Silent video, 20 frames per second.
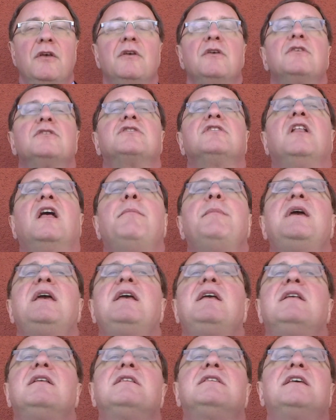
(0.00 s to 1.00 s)
So let
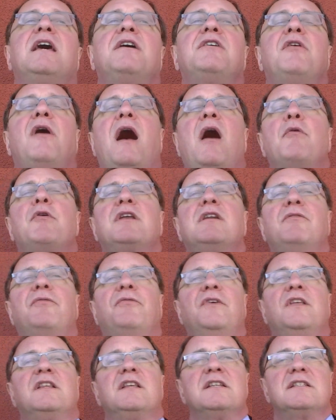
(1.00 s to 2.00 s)
me tell you how we're going to
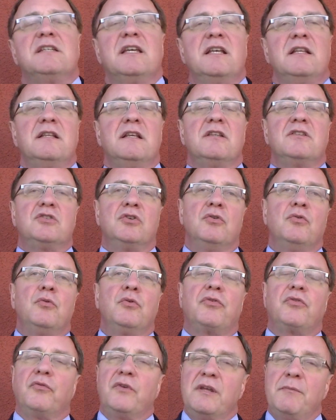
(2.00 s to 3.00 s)
fit this into
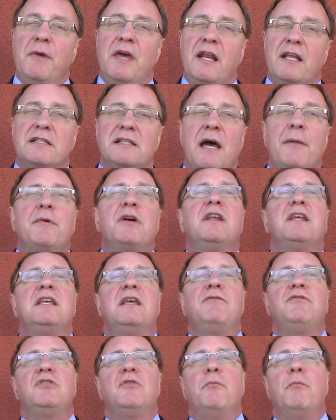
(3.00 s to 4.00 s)
3 minutes. I'm going to
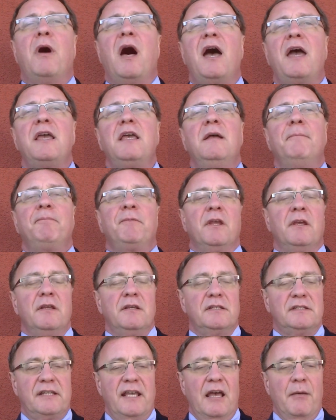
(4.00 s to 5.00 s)
give you my
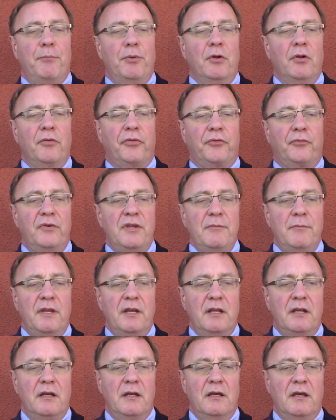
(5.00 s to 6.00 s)
sample
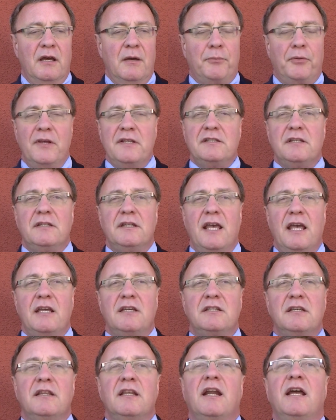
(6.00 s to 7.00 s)
3-minute
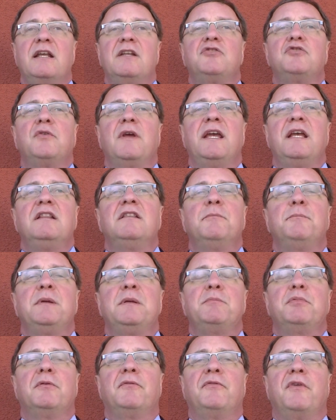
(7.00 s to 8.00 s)
presentation that I trained the
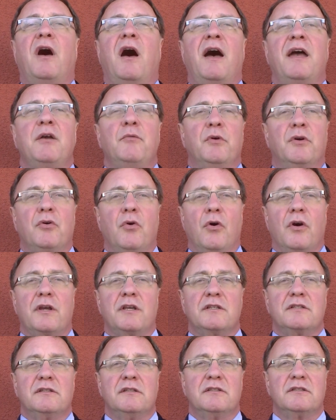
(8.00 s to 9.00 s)
people at the Iowa
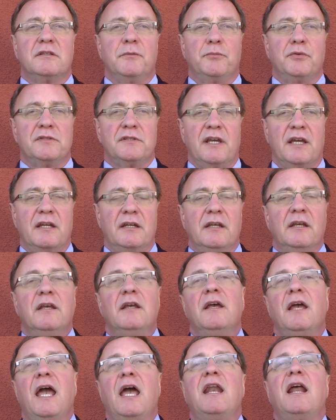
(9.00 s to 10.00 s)
caucuses to present,
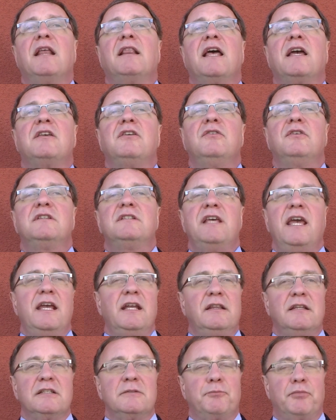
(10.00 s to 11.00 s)
and I'd like you to
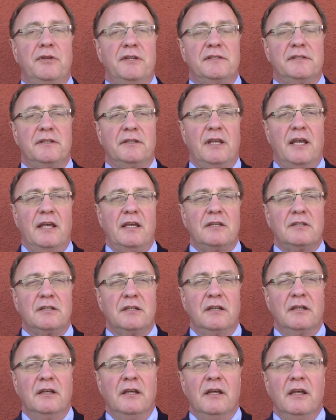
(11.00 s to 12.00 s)
take this
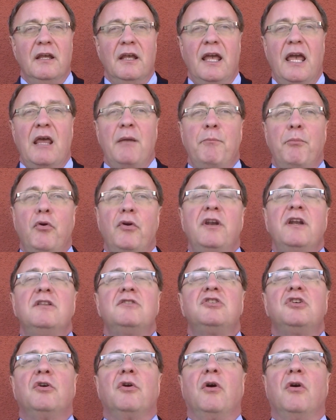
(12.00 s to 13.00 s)
presentation and put it
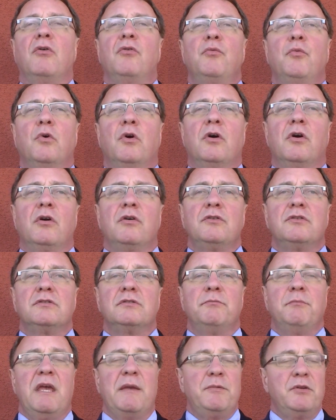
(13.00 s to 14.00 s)
into your own
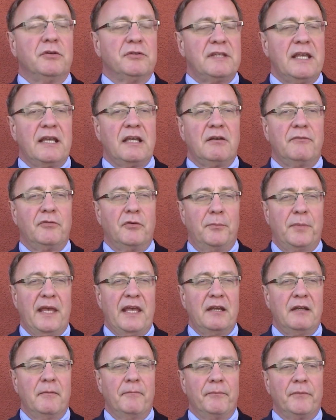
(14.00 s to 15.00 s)
words. Maybe you'll take it
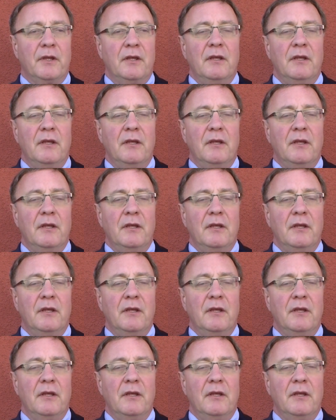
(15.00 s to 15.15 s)
verbatim.